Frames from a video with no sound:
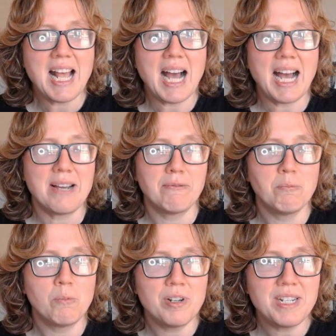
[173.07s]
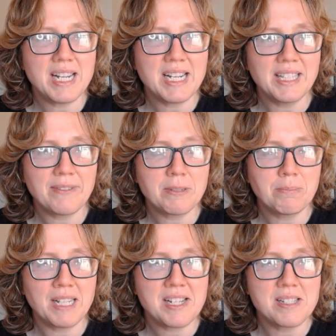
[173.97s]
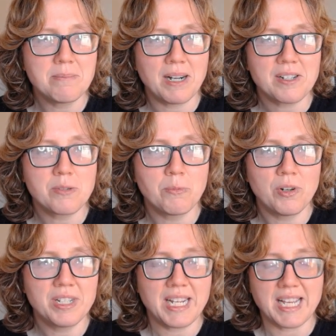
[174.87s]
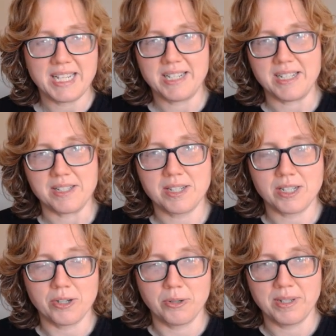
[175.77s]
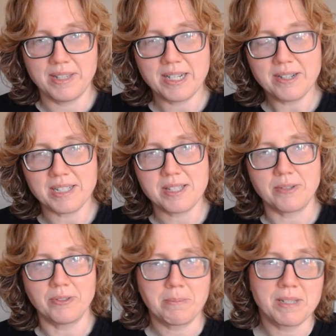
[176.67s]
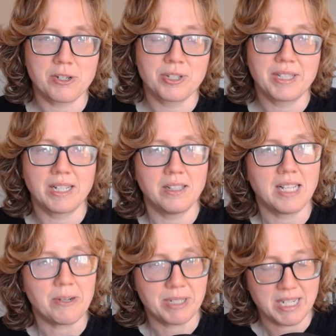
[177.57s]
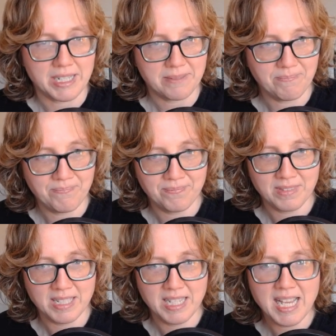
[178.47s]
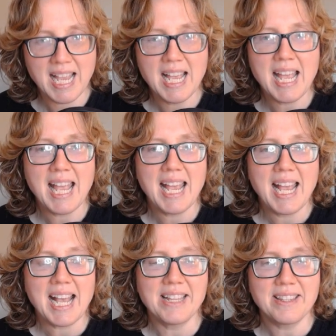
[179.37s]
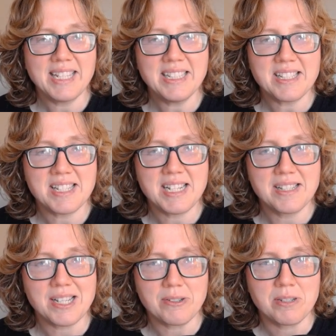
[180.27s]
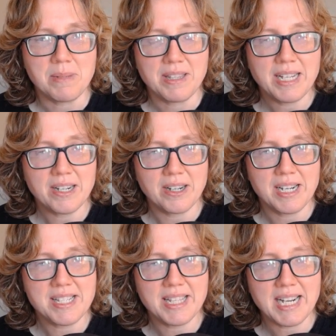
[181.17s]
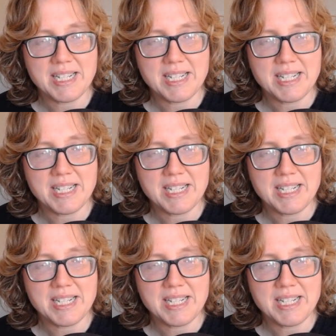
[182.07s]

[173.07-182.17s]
I have one 9 left to place in box 1, and it needs to go there. That's the only position that'll allow a 9. And the thing that stands out to me there is that I